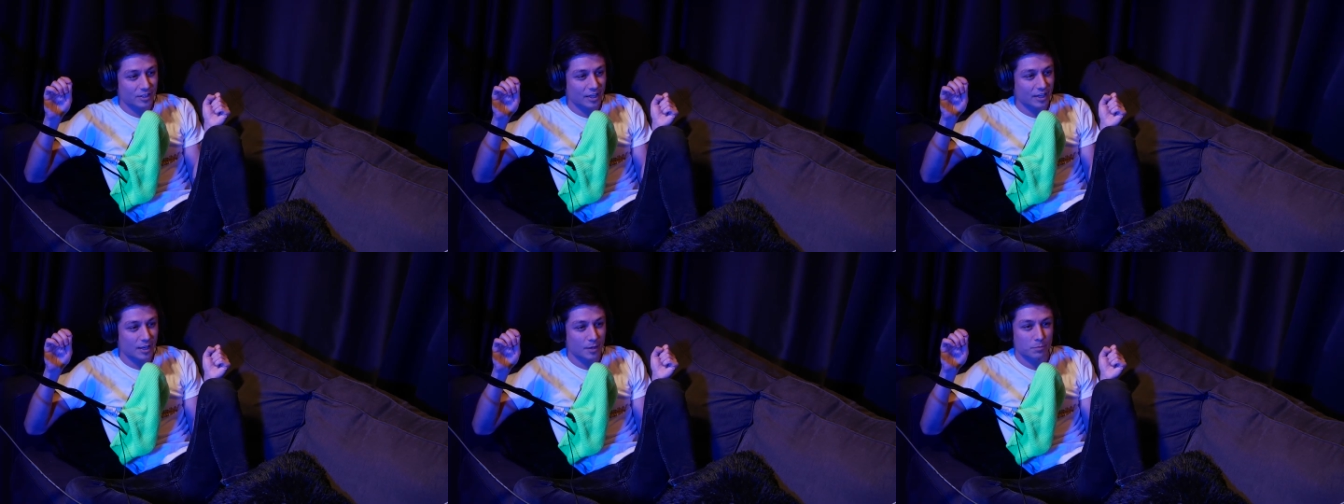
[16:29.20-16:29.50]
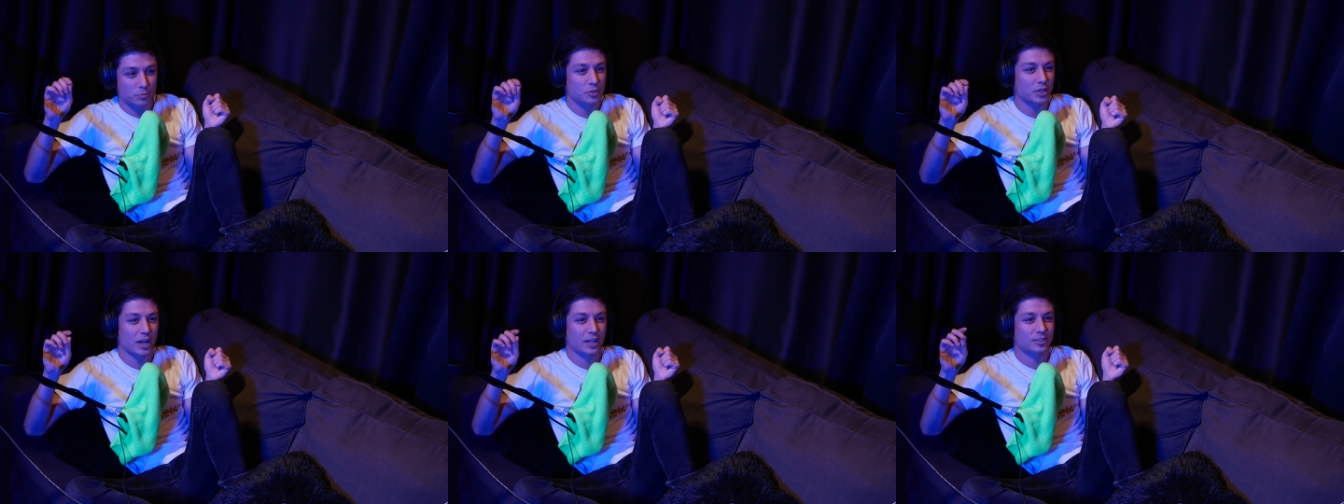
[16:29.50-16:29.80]
like
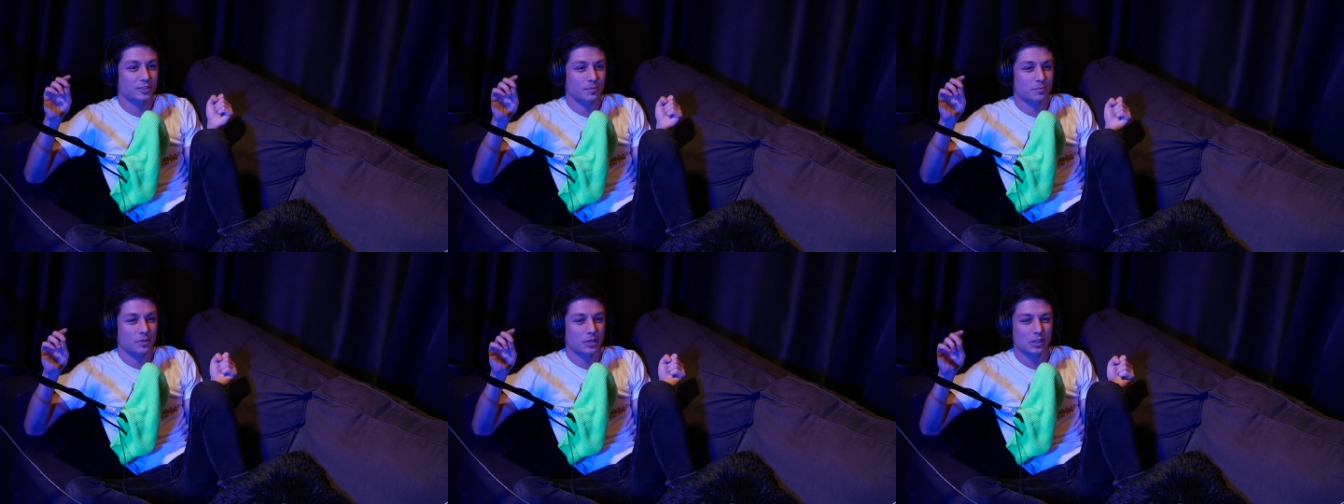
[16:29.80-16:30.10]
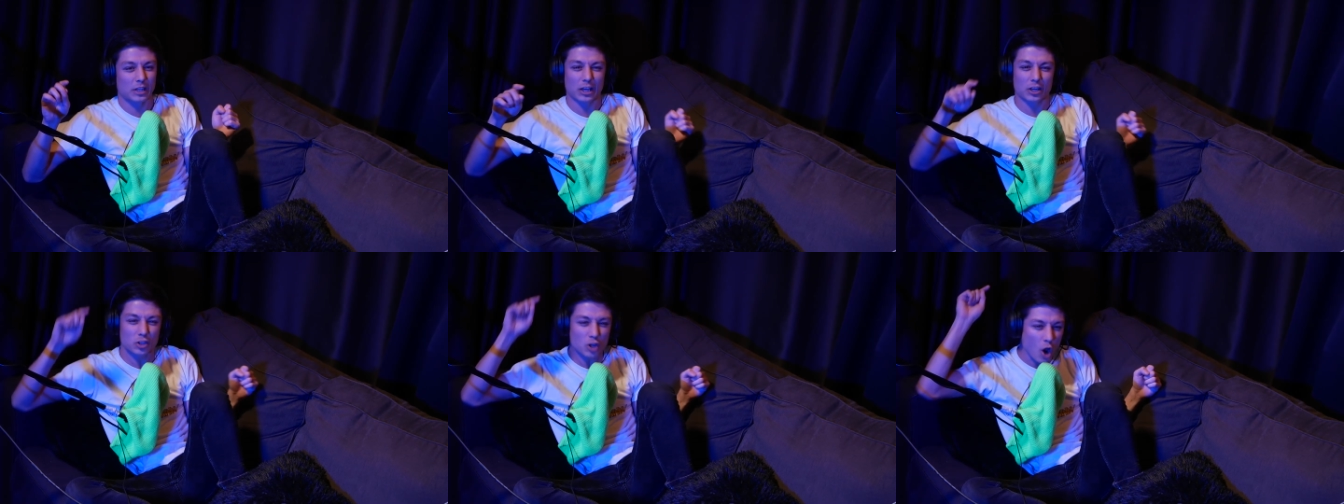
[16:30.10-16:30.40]
object something,
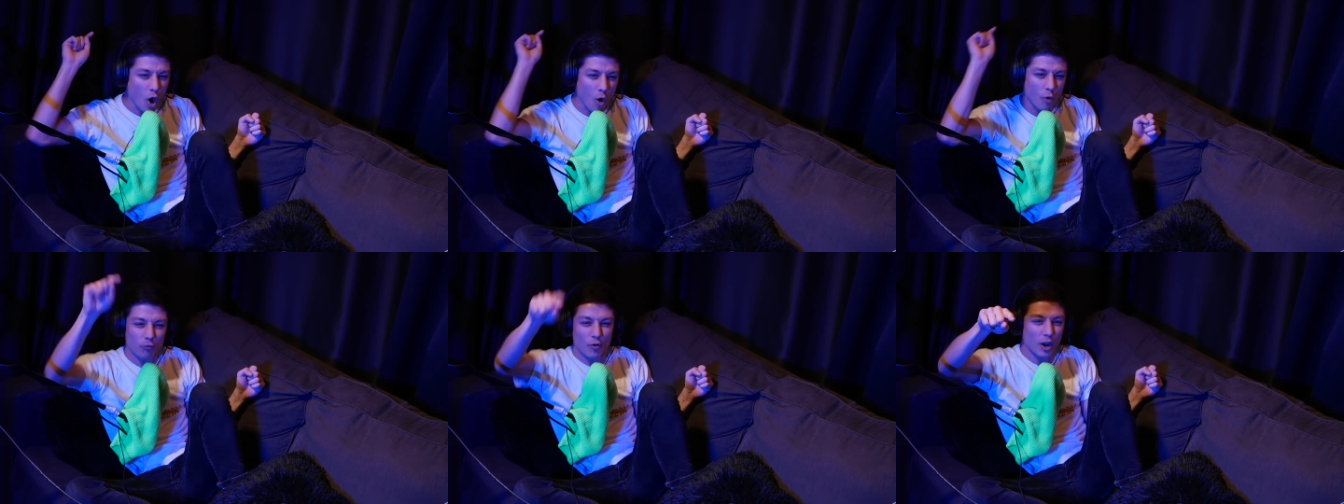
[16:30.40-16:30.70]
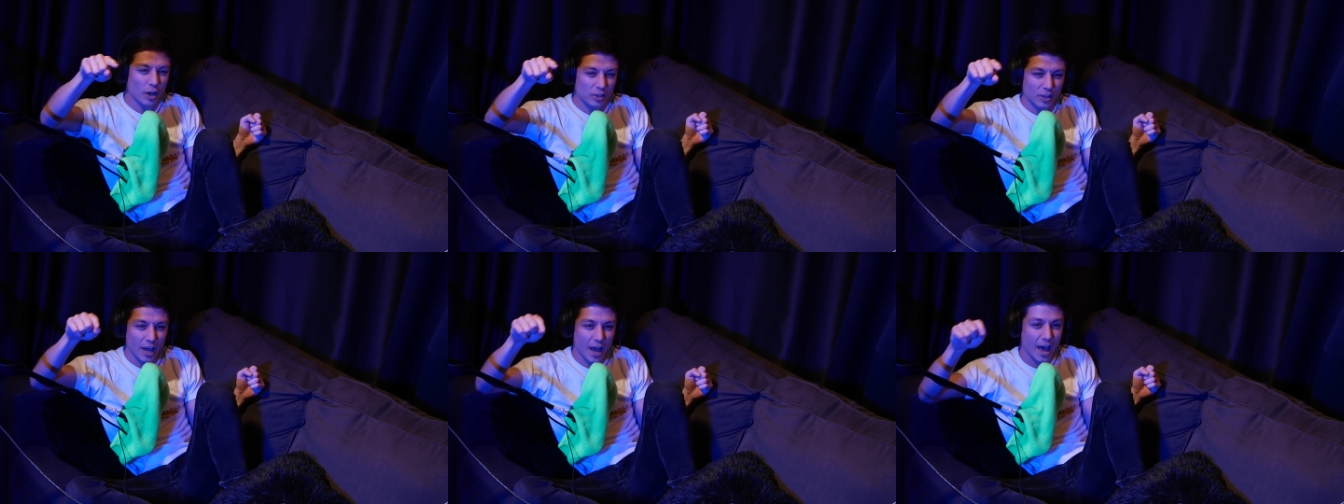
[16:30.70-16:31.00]
like no,
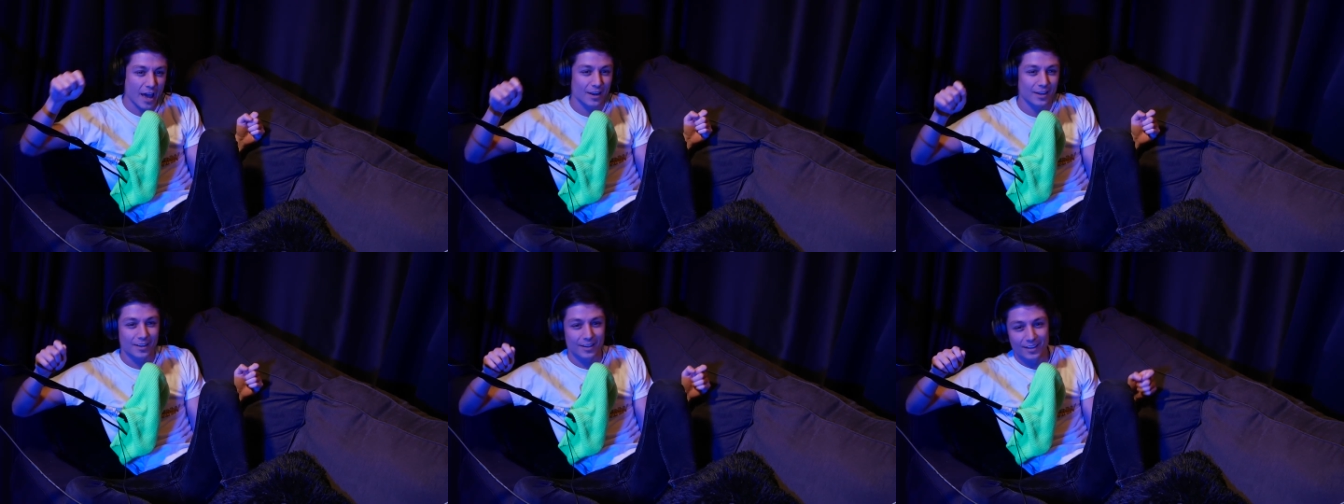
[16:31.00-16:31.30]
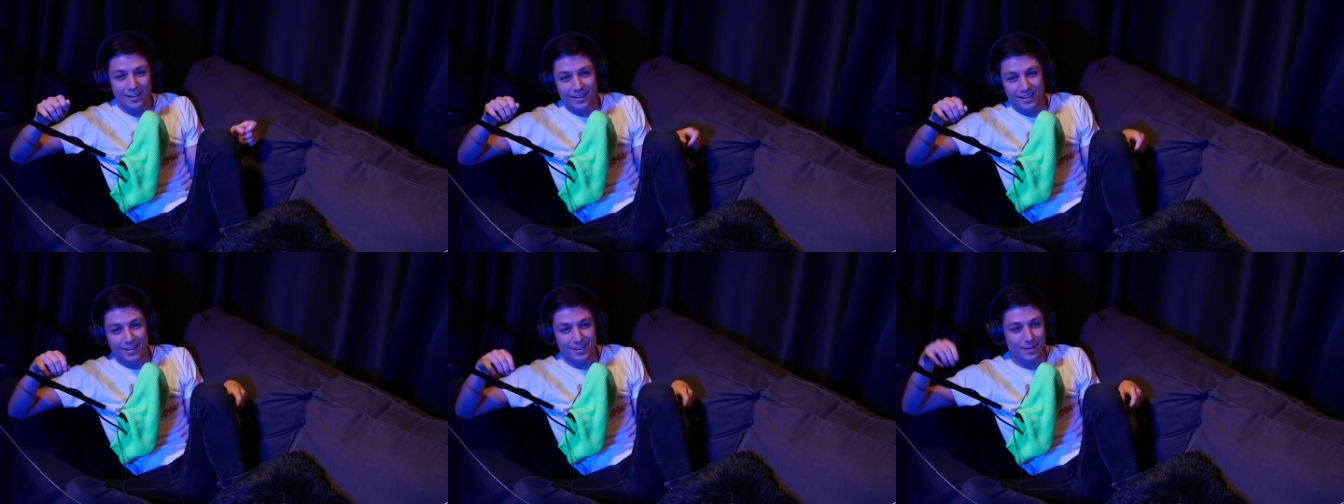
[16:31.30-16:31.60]
fuck that
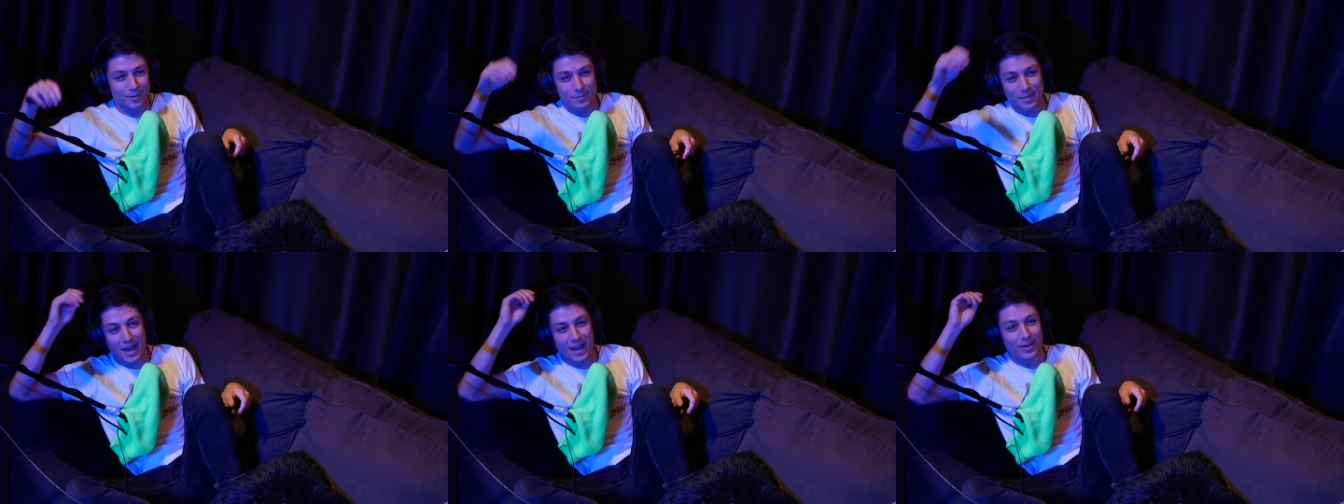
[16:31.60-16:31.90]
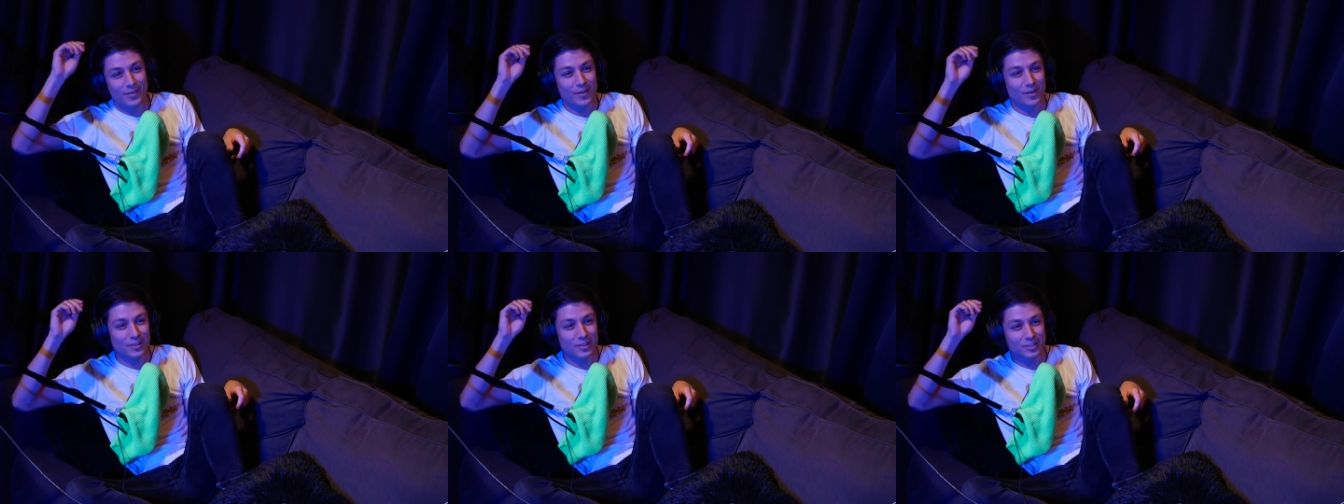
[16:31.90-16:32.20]
in the
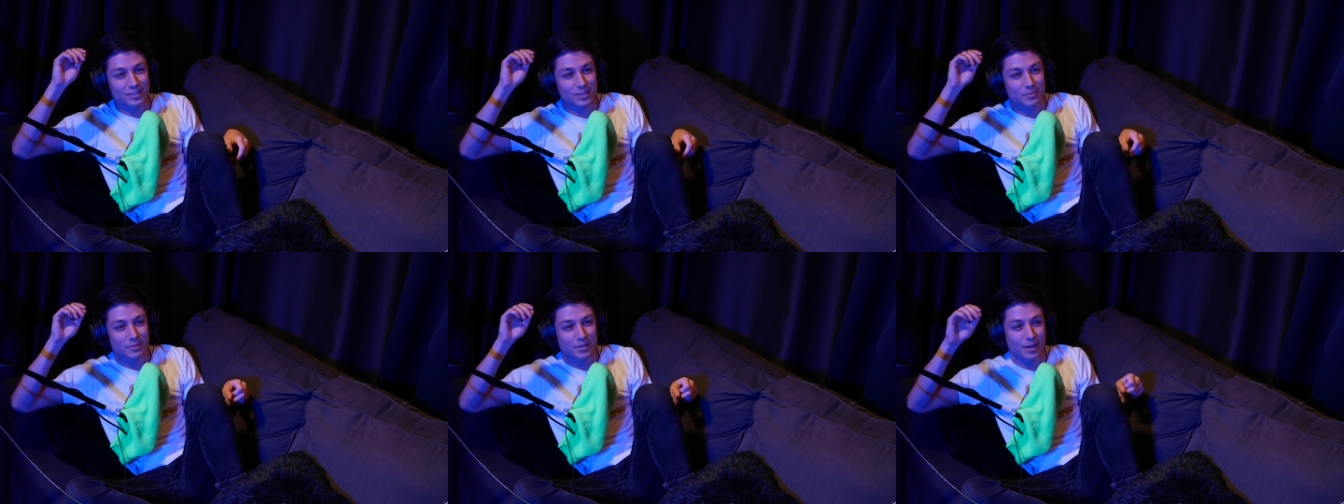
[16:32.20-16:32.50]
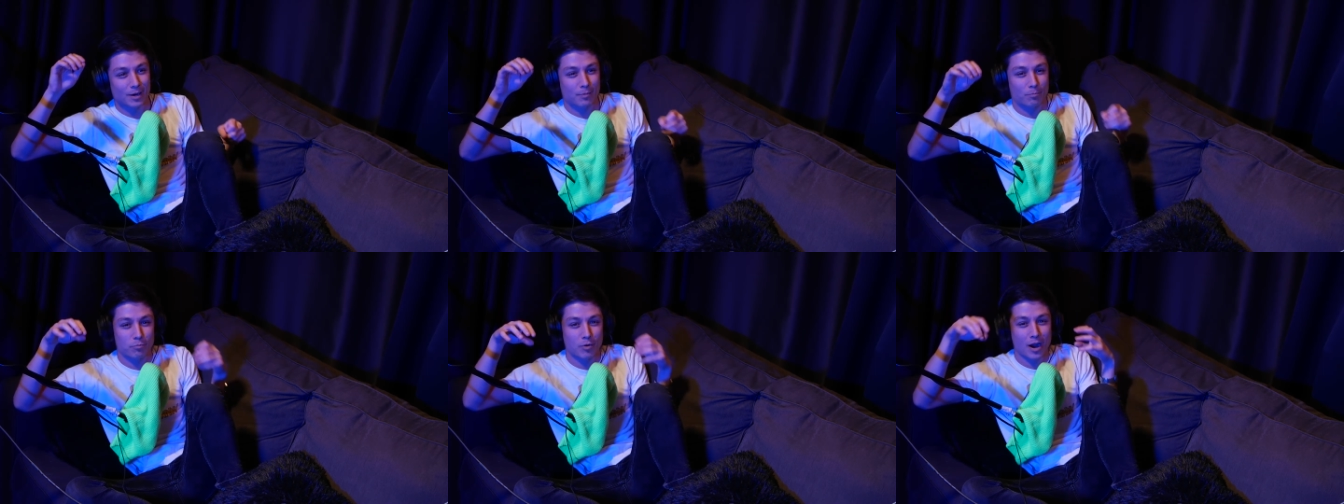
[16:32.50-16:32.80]
background there's gonna be
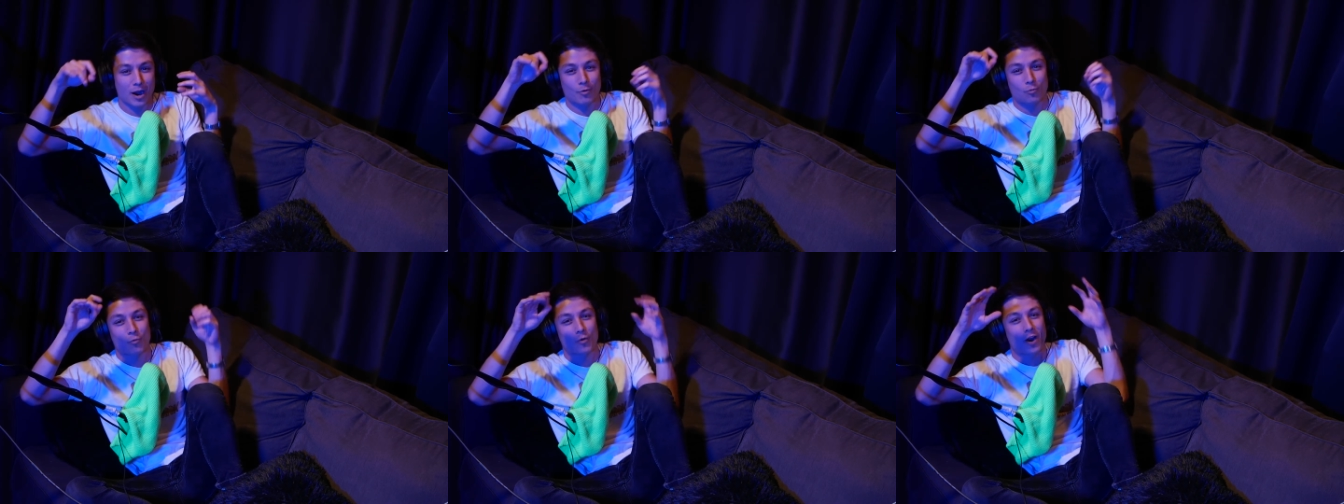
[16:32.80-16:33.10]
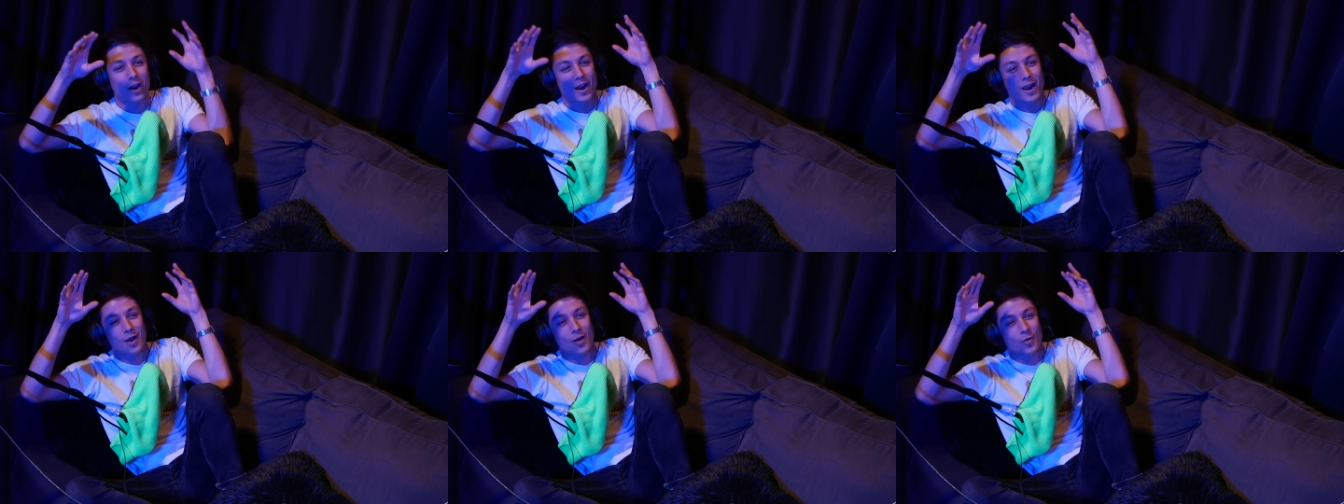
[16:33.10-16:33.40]
like wow
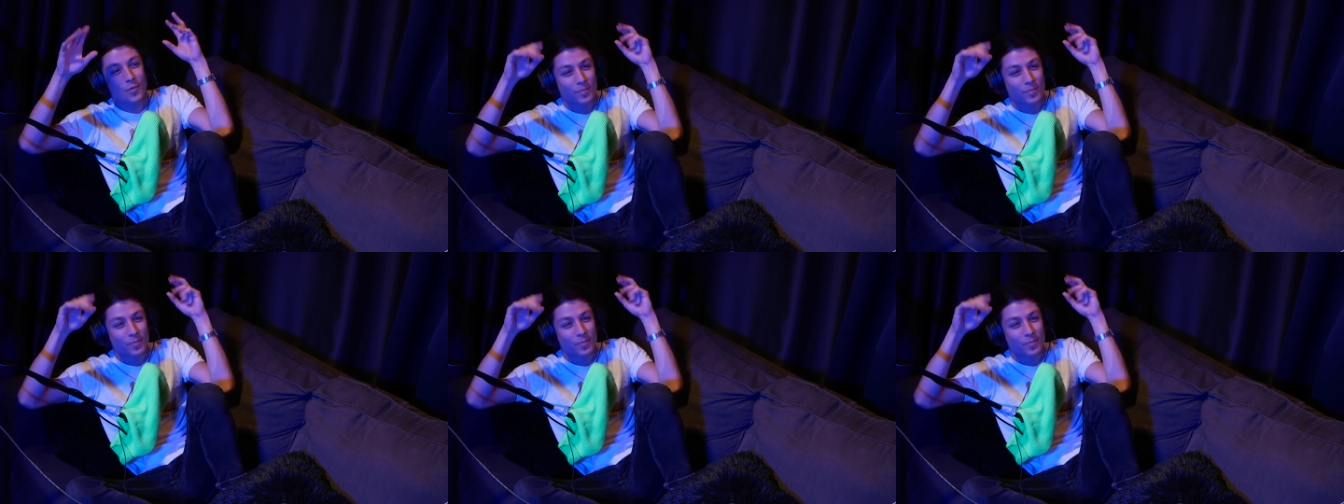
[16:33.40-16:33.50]
wow